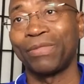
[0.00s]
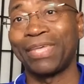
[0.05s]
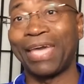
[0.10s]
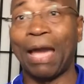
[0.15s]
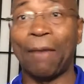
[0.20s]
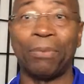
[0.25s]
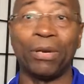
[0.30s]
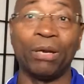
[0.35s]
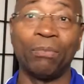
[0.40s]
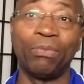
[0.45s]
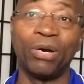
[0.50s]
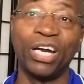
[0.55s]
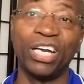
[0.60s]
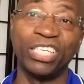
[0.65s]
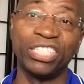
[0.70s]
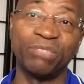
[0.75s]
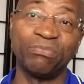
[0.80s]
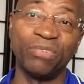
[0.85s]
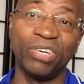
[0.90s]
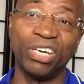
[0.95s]
capital
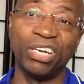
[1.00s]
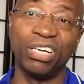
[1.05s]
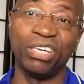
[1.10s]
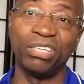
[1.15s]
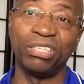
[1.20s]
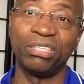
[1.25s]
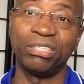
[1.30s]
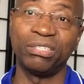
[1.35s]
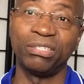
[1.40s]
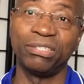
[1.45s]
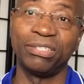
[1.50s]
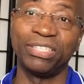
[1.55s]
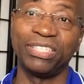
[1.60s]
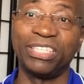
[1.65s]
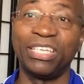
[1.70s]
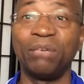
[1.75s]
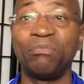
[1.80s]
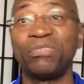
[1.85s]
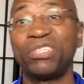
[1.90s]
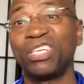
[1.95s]
punishment,
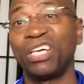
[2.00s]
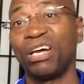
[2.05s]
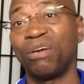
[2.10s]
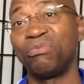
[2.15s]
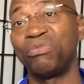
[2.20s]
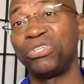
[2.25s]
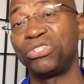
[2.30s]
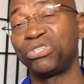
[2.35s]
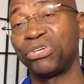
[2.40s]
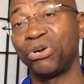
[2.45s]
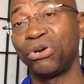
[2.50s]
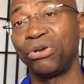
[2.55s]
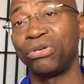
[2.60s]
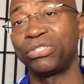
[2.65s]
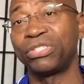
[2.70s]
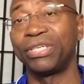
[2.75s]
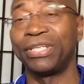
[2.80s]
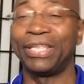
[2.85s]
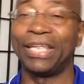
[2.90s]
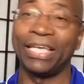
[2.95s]
stem cell
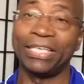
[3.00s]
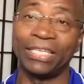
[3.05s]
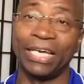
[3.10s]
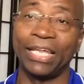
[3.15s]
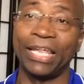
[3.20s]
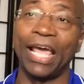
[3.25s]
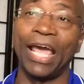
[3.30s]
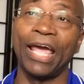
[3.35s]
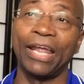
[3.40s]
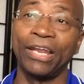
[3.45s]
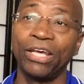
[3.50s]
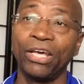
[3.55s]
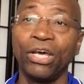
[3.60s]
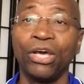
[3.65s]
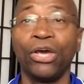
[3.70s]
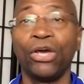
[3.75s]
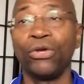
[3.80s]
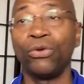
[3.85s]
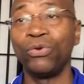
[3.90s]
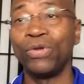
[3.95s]
research, and things like that,
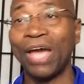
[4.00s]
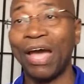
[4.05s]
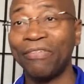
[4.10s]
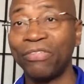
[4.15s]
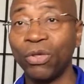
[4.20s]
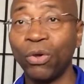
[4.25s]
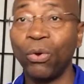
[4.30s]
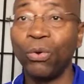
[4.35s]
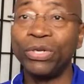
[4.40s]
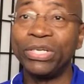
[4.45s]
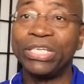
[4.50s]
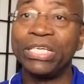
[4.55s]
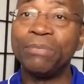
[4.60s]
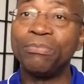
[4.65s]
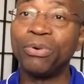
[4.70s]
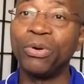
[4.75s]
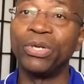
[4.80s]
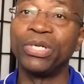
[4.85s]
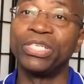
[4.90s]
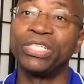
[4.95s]
you'd have to go
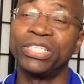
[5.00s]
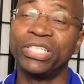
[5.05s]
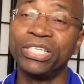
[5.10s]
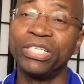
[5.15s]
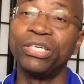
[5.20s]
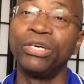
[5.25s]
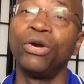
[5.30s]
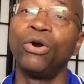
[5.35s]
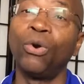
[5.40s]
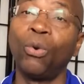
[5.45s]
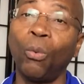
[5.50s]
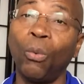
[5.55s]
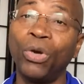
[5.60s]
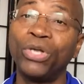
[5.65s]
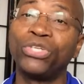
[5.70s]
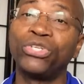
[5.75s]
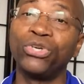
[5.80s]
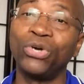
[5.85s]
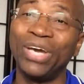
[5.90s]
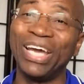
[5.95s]
deeper and see
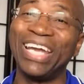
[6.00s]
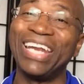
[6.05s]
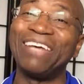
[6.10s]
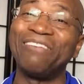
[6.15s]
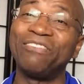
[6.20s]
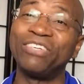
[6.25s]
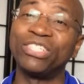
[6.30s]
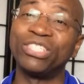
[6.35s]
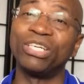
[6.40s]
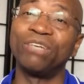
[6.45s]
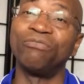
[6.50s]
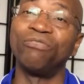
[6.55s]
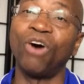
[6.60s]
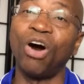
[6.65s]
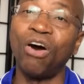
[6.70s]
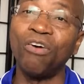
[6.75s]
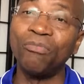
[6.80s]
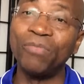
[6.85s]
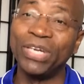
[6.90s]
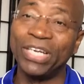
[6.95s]
what's your individual
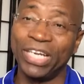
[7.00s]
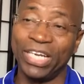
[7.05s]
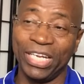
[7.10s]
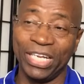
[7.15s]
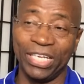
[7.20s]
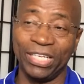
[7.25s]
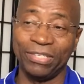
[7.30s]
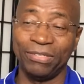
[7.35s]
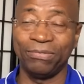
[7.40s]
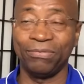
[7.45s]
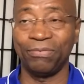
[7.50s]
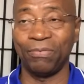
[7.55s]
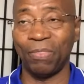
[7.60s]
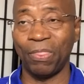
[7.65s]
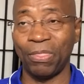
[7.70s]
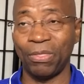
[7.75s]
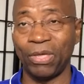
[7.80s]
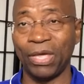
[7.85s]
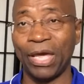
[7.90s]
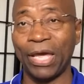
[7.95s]
involvement in
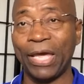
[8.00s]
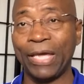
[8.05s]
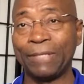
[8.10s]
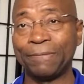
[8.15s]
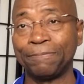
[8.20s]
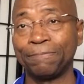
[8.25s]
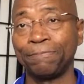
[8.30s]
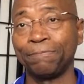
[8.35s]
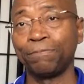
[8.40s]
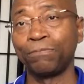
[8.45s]
it. Okay.